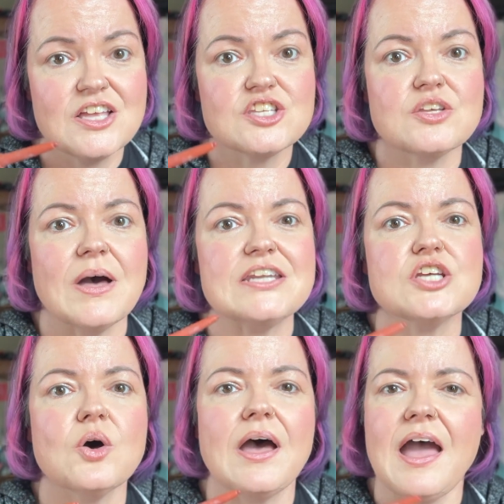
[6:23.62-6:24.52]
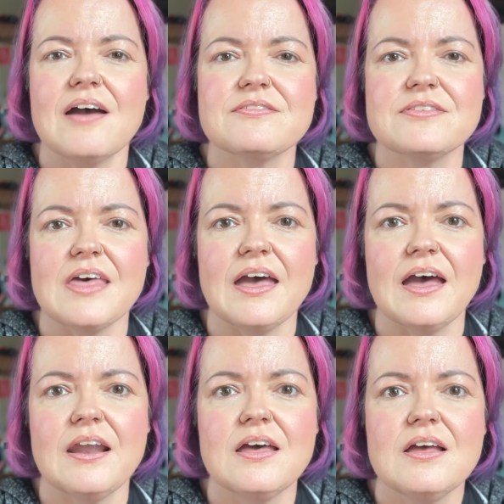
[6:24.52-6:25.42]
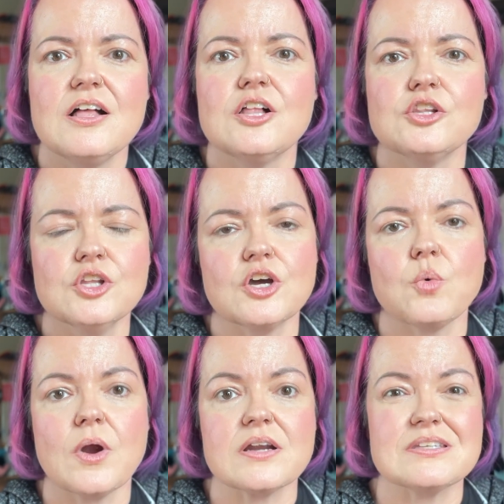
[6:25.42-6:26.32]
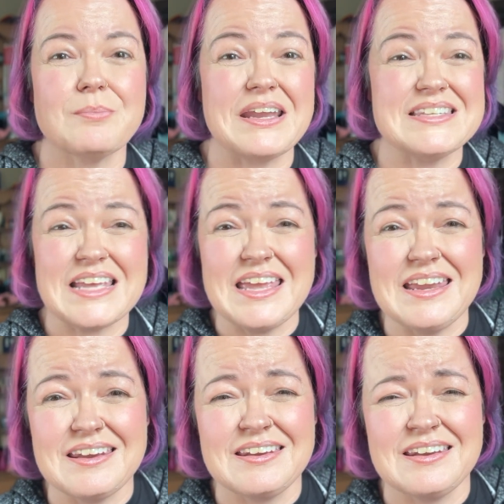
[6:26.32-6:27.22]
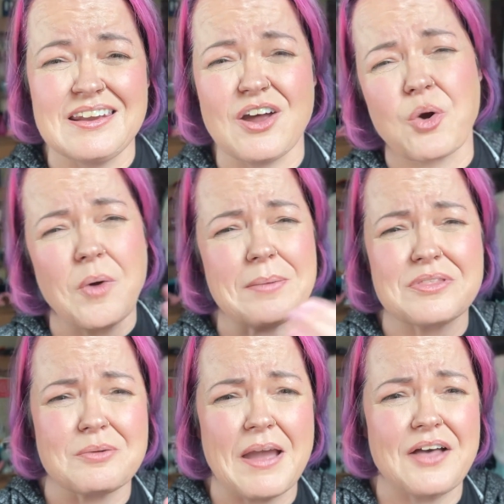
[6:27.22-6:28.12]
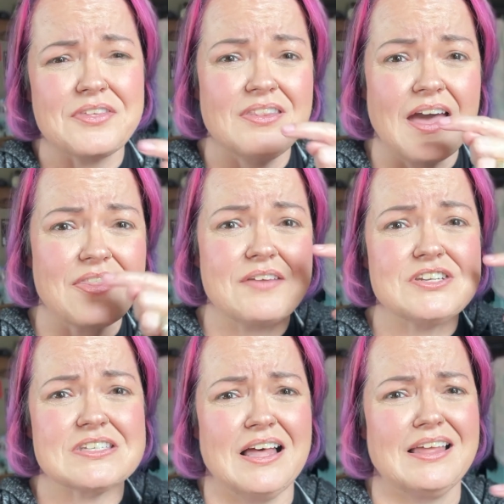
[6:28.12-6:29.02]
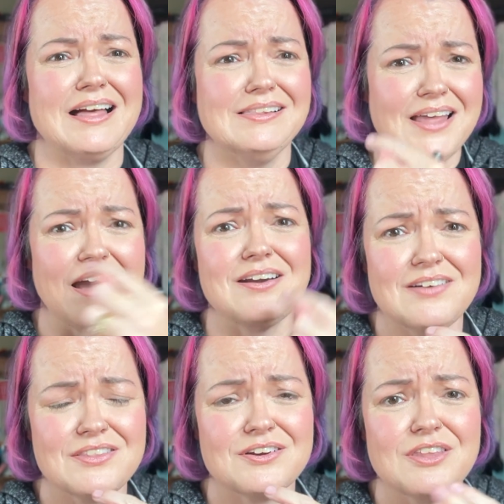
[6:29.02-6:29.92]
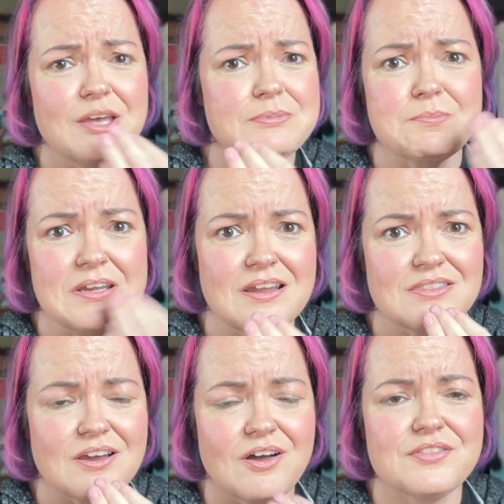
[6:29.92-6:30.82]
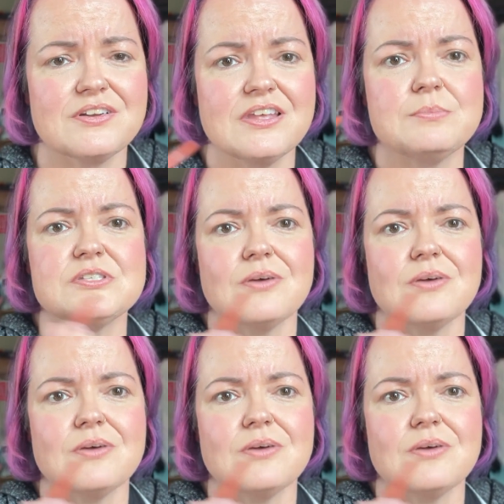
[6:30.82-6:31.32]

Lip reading: so I don't have that look where somebody's eaten or wiped their mouth and now they've just got like a line around their lips but nothing on their lips.